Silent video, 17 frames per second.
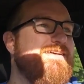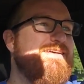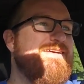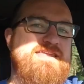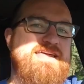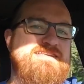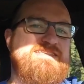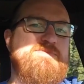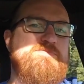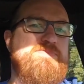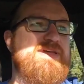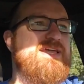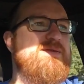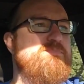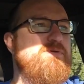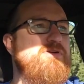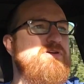That's the
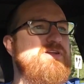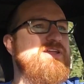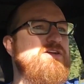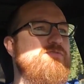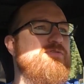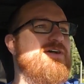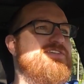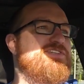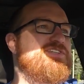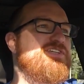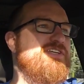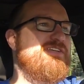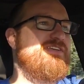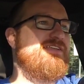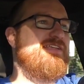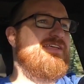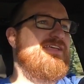big burning
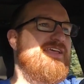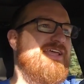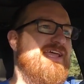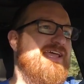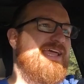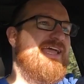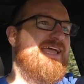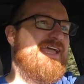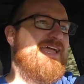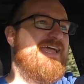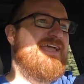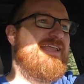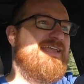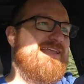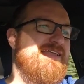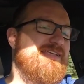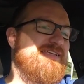question,
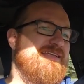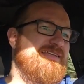and